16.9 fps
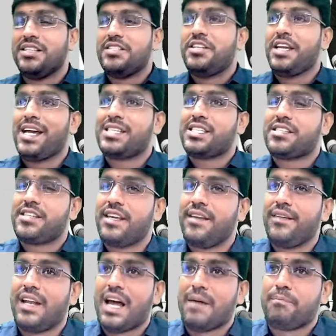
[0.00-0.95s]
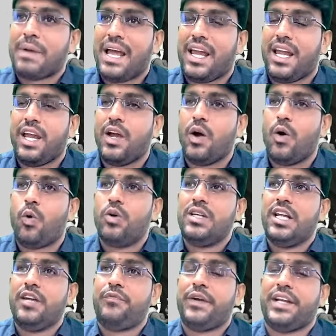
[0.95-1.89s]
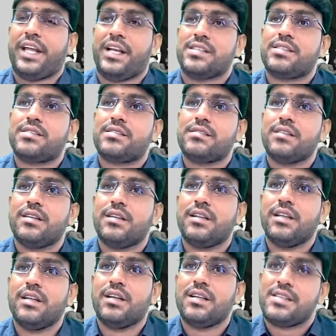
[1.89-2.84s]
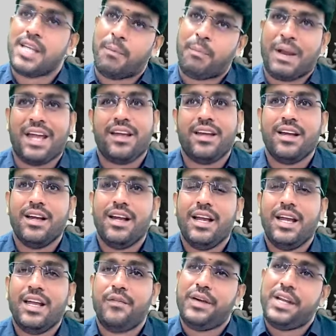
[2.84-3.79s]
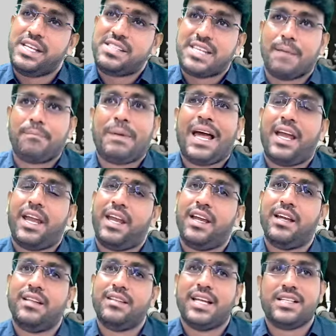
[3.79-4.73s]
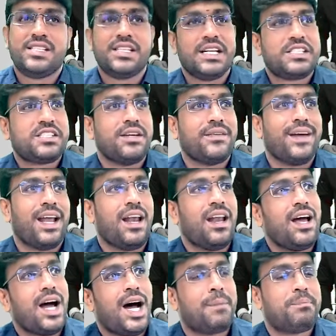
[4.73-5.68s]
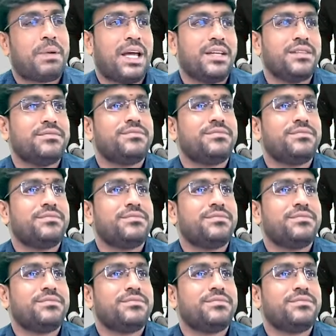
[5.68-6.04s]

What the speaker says: GST will apply only if it is supply. If it is supply, then GST will apply.